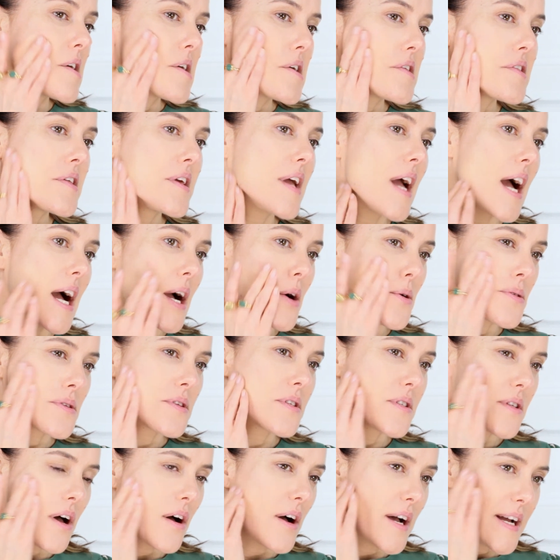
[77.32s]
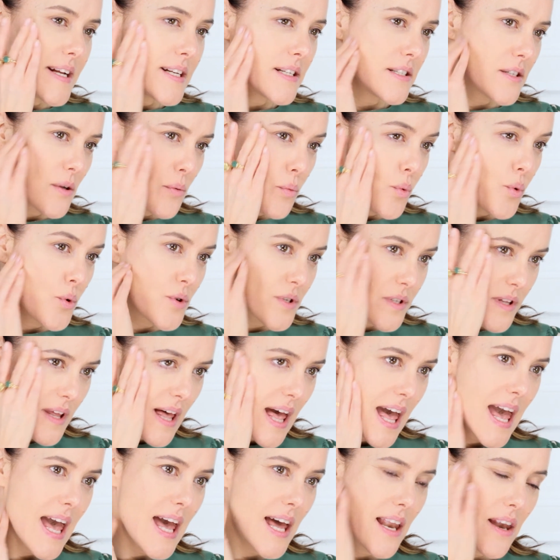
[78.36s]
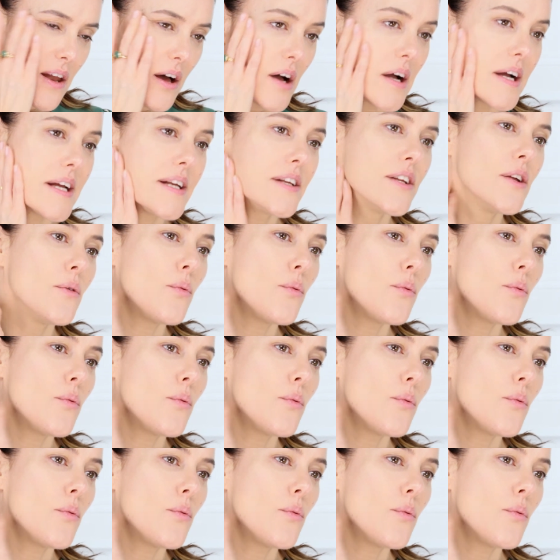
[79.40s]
the outside towards the hairline,